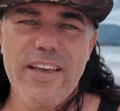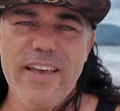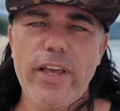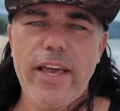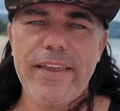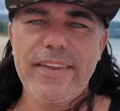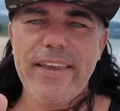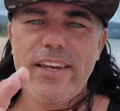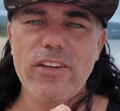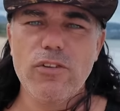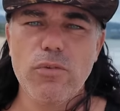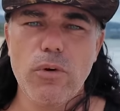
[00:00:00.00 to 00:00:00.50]

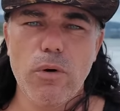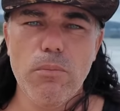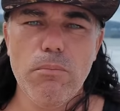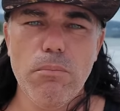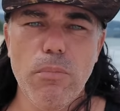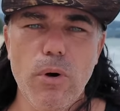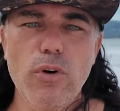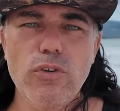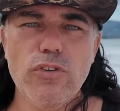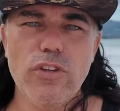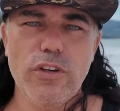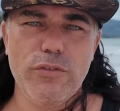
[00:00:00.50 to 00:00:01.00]
And that is what
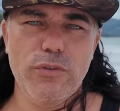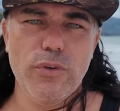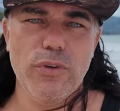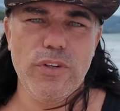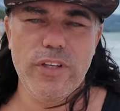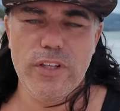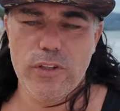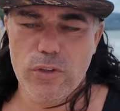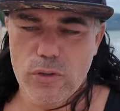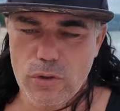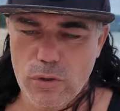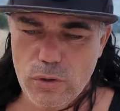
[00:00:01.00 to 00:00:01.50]
most of you
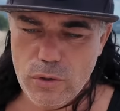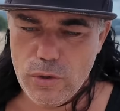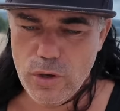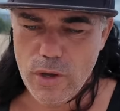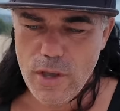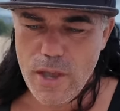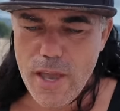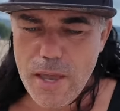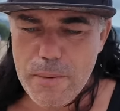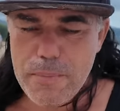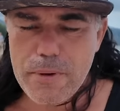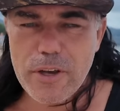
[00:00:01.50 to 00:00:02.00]
need to do
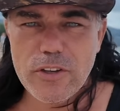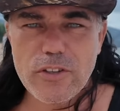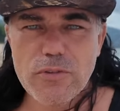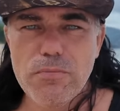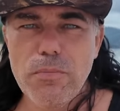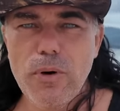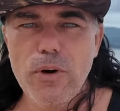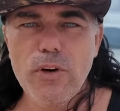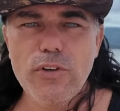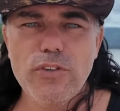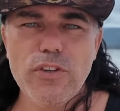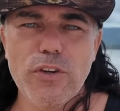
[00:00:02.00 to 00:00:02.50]
because
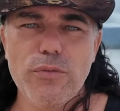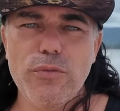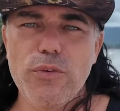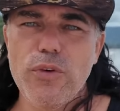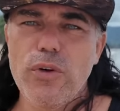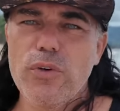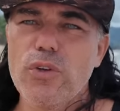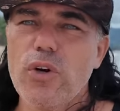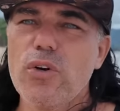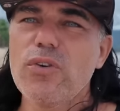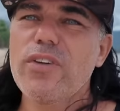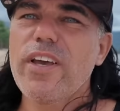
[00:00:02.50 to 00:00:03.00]
most of
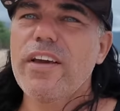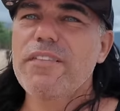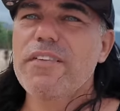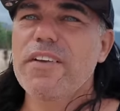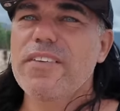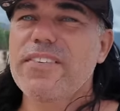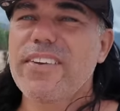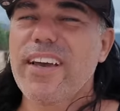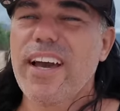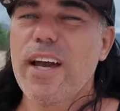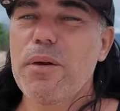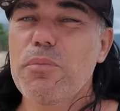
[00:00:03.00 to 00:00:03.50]
you don't have the
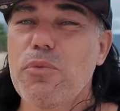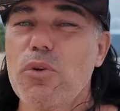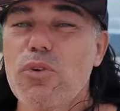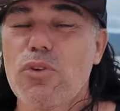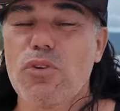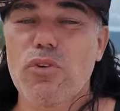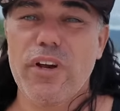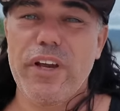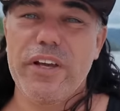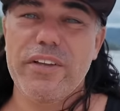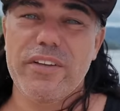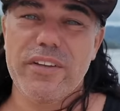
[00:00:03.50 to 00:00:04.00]
time to
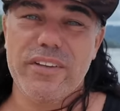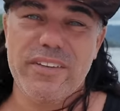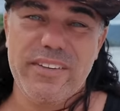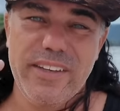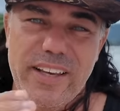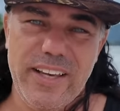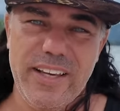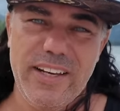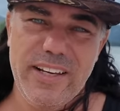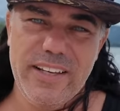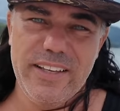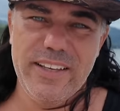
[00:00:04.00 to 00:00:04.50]
trade
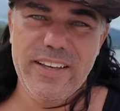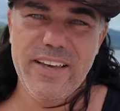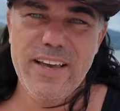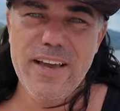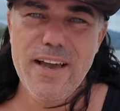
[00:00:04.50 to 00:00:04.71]
daily